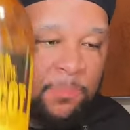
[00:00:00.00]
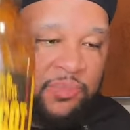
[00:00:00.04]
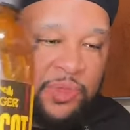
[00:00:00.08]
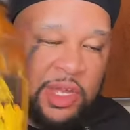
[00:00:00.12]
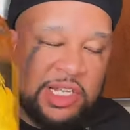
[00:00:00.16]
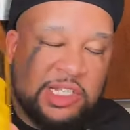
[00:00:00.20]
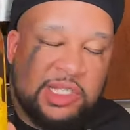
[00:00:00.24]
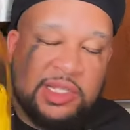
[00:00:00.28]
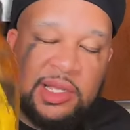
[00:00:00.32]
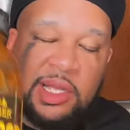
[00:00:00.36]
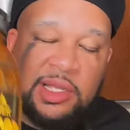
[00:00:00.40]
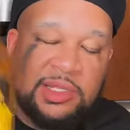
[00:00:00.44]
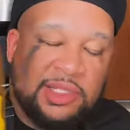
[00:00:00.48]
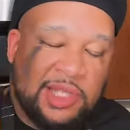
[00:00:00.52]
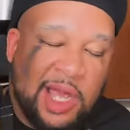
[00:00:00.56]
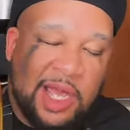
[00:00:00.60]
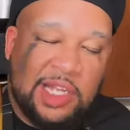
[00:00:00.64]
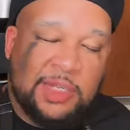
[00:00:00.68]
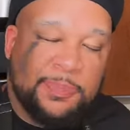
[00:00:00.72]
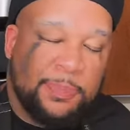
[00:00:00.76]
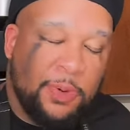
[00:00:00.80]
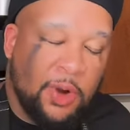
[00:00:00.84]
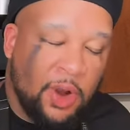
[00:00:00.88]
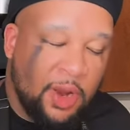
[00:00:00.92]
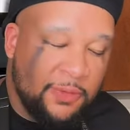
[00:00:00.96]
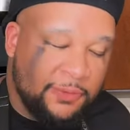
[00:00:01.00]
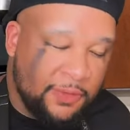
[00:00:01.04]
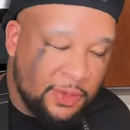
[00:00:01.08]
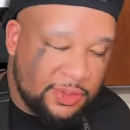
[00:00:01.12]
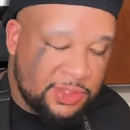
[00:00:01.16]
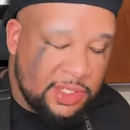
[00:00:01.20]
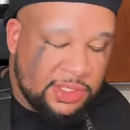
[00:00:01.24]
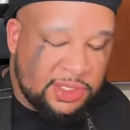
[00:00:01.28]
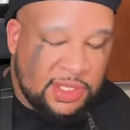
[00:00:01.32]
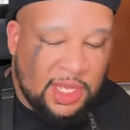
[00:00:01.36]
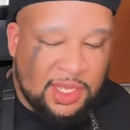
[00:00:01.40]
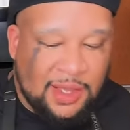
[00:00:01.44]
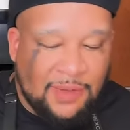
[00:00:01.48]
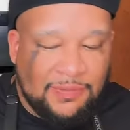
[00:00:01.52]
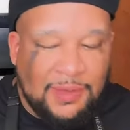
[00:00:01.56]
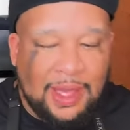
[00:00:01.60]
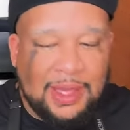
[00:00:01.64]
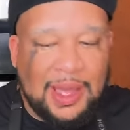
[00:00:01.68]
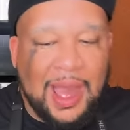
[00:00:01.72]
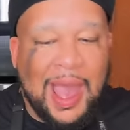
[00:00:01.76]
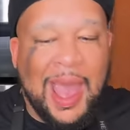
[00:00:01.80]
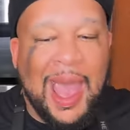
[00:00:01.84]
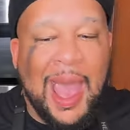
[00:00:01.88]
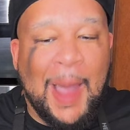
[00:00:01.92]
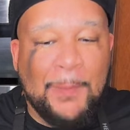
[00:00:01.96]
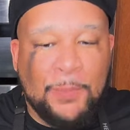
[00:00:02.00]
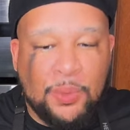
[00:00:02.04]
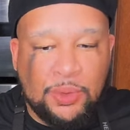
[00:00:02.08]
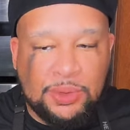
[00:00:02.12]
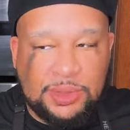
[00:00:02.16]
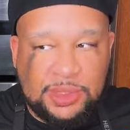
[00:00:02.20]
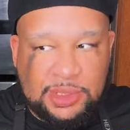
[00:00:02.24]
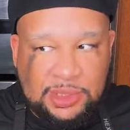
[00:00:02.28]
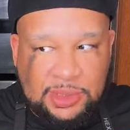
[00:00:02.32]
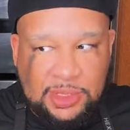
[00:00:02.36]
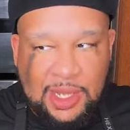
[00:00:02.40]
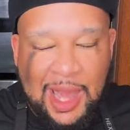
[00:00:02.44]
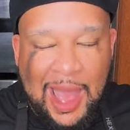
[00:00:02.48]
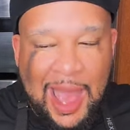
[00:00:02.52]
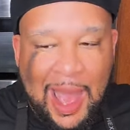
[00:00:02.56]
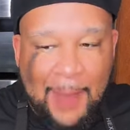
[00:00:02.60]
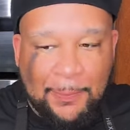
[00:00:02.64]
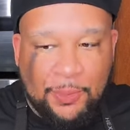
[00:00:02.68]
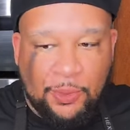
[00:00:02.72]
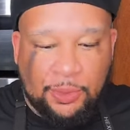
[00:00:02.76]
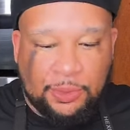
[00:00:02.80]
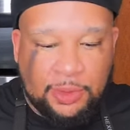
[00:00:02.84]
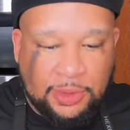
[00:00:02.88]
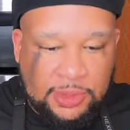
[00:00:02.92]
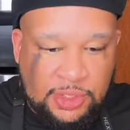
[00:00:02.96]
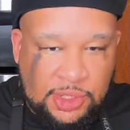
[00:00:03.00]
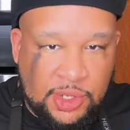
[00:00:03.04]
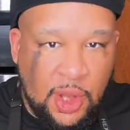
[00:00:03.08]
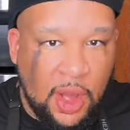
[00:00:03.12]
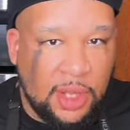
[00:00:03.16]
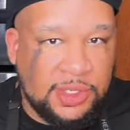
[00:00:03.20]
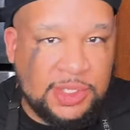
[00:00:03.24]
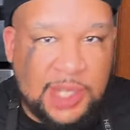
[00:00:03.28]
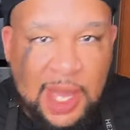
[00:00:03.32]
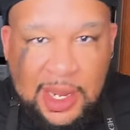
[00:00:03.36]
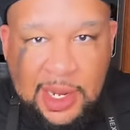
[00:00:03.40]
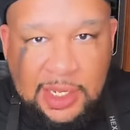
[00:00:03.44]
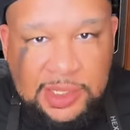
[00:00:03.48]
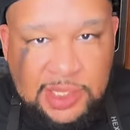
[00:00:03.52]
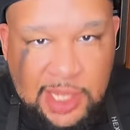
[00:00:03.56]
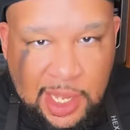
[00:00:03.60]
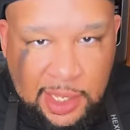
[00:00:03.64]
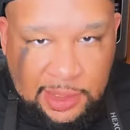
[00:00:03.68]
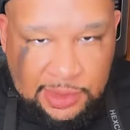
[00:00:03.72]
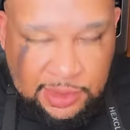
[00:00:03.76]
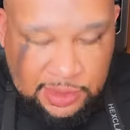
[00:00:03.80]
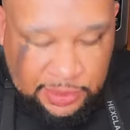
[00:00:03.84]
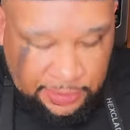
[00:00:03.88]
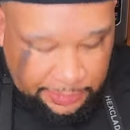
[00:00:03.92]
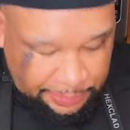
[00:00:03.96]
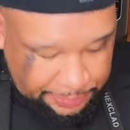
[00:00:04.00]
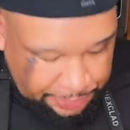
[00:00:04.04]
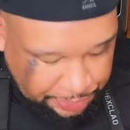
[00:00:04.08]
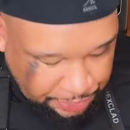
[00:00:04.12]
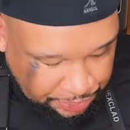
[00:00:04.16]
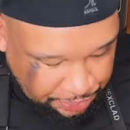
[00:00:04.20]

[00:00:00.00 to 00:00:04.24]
This tastes perfect. Just think of like an apple, apple sauce kind of taste.